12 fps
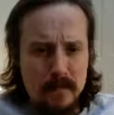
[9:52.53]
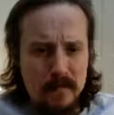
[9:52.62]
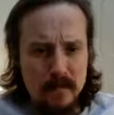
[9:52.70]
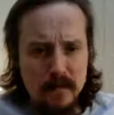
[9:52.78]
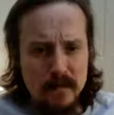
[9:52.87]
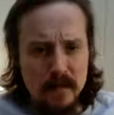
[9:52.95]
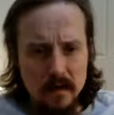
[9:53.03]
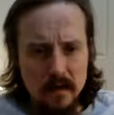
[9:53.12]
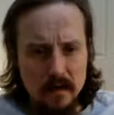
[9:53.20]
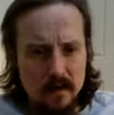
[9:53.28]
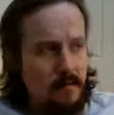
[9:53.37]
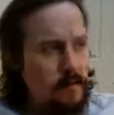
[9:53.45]
It's the
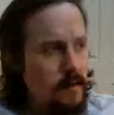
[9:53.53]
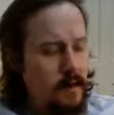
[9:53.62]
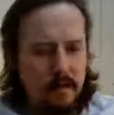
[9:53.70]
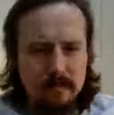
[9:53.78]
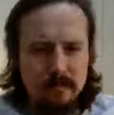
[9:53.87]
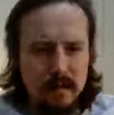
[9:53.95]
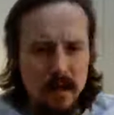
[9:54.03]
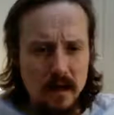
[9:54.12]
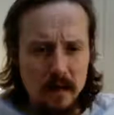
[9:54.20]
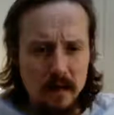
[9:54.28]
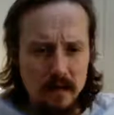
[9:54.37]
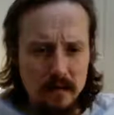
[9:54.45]
center of the
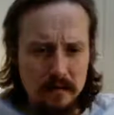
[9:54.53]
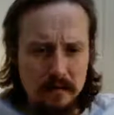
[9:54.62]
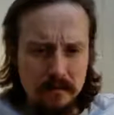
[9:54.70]
man.